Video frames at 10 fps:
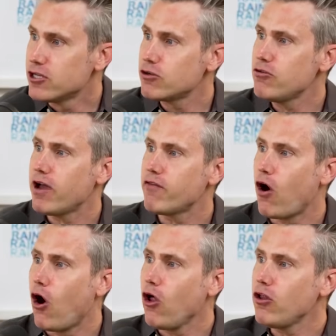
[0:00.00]
So you have
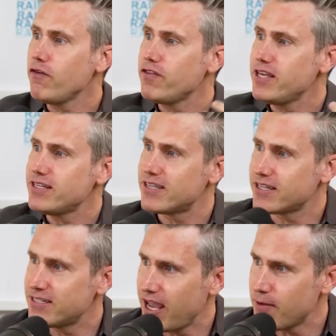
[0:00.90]
all of these
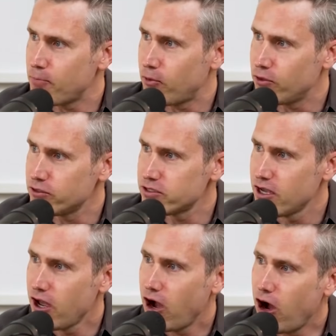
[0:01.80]
examples
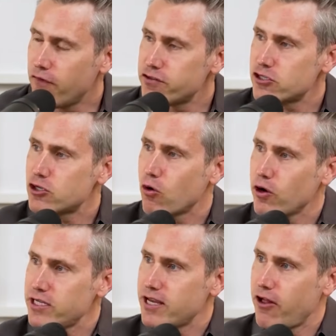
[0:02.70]
of
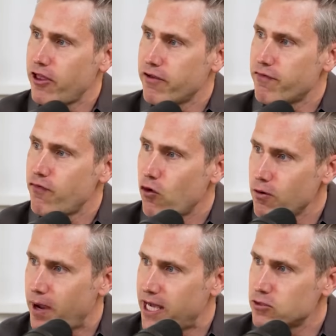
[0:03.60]
storytelling
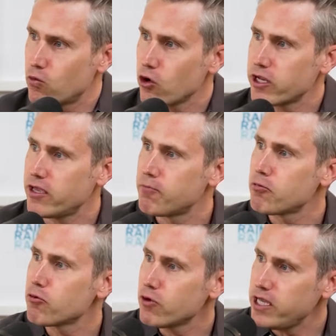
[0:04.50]
formats working
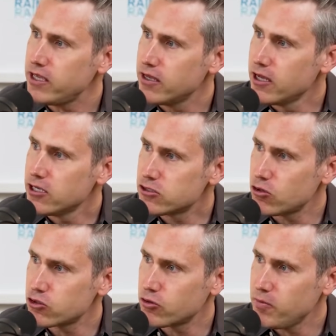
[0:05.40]

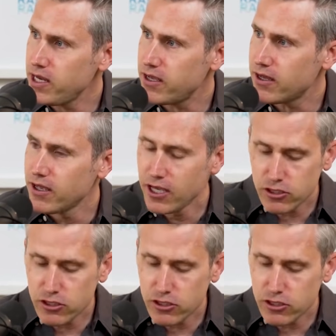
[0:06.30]
pre-social media.